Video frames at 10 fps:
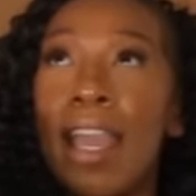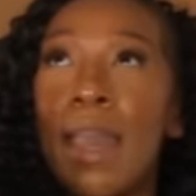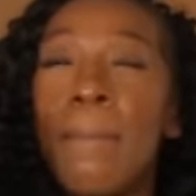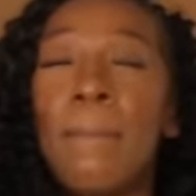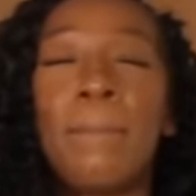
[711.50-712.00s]

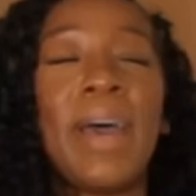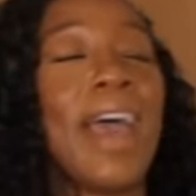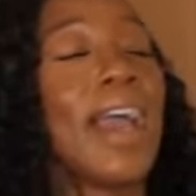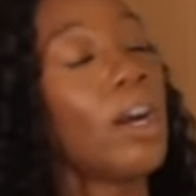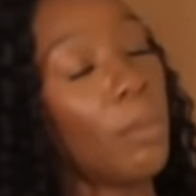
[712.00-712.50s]

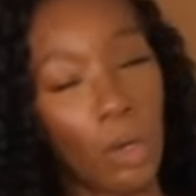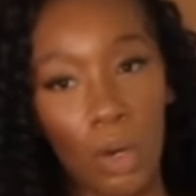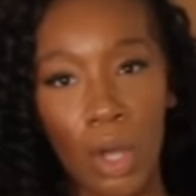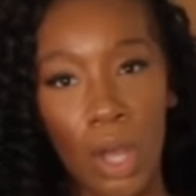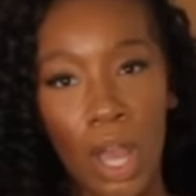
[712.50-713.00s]

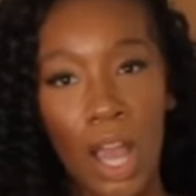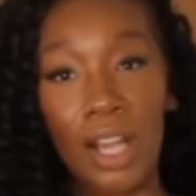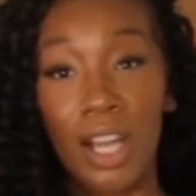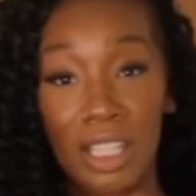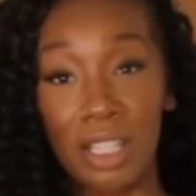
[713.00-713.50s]
impeccable
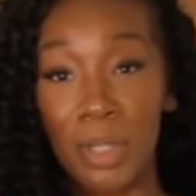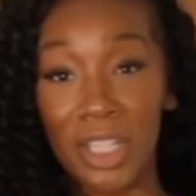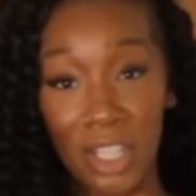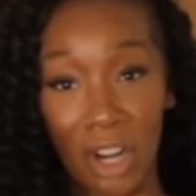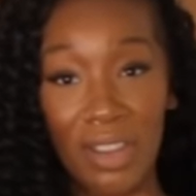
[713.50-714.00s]
customer
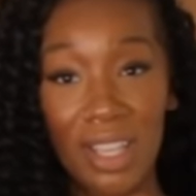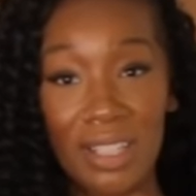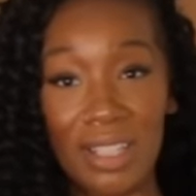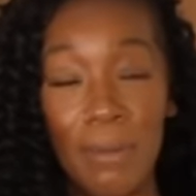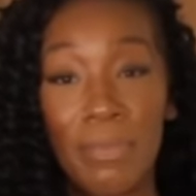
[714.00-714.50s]

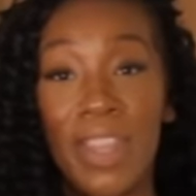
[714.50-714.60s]
service,